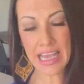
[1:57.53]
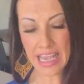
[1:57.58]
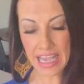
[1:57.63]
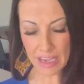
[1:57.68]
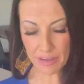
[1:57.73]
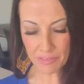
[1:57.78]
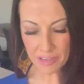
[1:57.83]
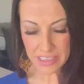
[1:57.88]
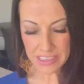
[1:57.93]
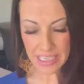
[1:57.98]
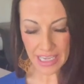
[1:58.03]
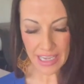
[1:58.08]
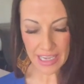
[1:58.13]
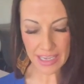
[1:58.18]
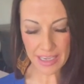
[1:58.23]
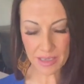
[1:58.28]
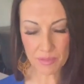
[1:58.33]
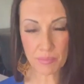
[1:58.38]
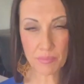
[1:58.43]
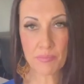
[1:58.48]
Every
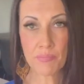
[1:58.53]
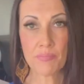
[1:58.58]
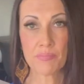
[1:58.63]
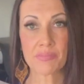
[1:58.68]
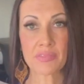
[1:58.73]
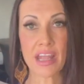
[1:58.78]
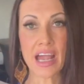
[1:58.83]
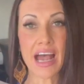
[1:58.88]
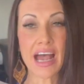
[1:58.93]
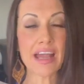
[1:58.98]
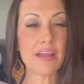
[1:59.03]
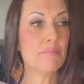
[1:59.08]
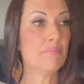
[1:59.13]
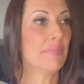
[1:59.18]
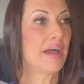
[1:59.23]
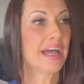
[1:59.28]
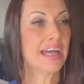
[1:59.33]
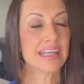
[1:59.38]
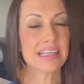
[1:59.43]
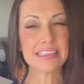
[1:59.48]
time I
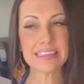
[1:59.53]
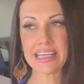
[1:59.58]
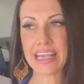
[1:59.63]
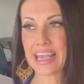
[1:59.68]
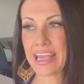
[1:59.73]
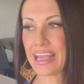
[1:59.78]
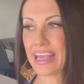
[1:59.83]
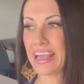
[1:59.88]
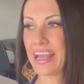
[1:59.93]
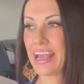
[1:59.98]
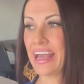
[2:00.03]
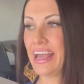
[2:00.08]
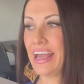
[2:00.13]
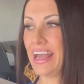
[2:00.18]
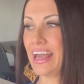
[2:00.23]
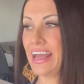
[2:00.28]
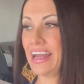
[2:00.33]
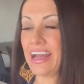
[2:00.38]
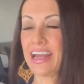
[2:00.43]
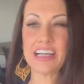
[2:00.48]
meditate
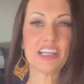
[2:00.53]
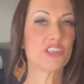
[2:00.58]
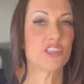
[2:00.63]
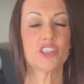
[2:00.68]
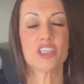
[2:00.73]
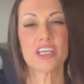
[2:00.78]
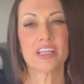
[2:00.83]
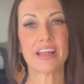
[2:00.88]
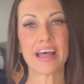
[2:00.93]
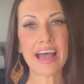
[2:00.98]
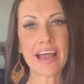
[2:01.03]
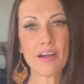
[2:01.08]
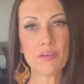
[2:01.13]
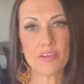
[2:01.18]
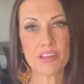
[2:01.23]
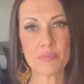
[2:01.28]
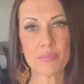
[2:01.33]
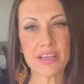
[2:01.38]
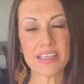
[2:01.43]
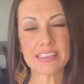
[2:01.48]
and I chill out
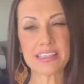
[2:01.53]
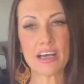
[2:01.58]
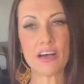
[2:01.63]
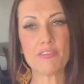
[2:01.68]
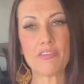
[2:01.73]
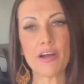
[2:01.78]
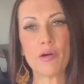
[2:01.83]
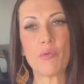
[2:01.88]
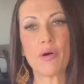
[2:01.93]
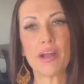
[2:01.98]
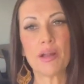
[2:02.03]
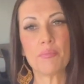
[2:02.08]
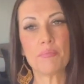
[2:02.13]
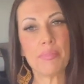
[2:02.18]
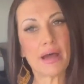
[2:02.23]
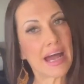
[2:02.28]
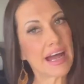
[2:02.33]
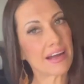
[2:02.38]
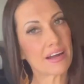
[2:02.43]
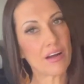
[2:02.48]
with myself, I want to
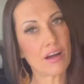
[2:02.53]
back